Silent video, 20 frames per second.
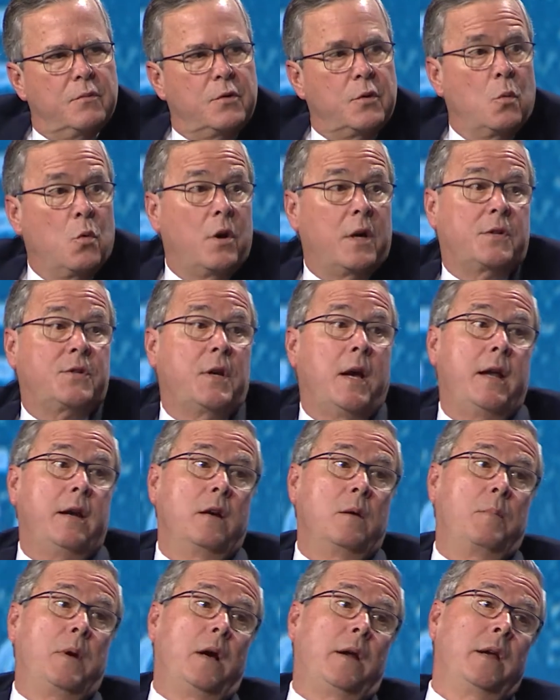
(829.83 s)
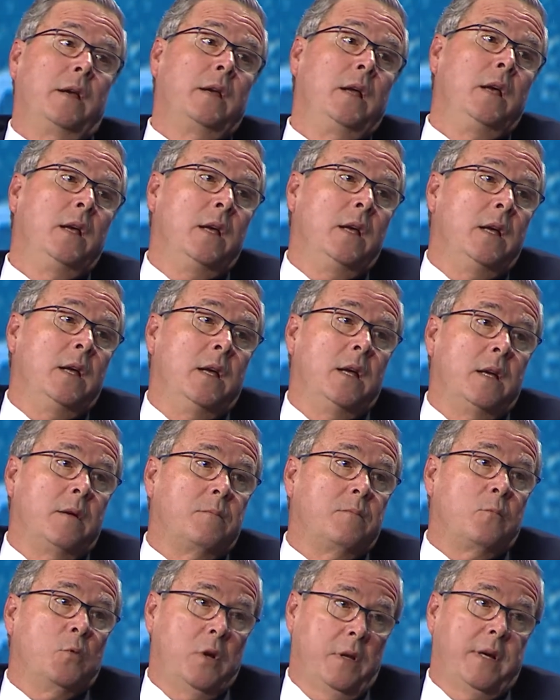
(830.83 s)
Yeah. So we're excited about it,
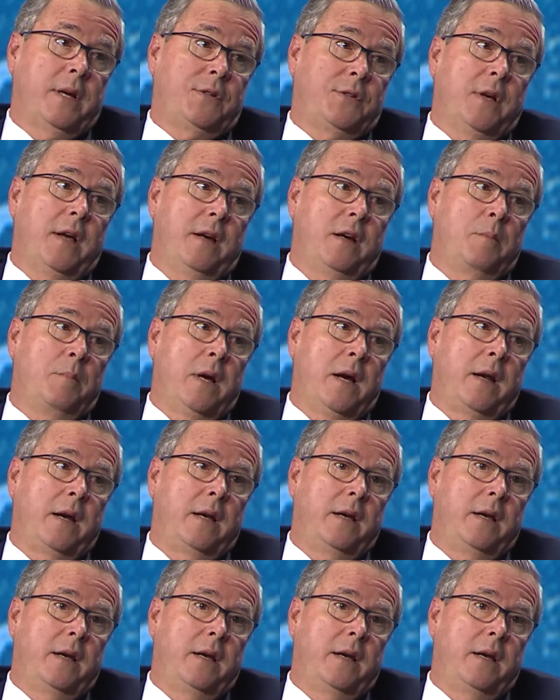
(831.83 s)
really excited about it.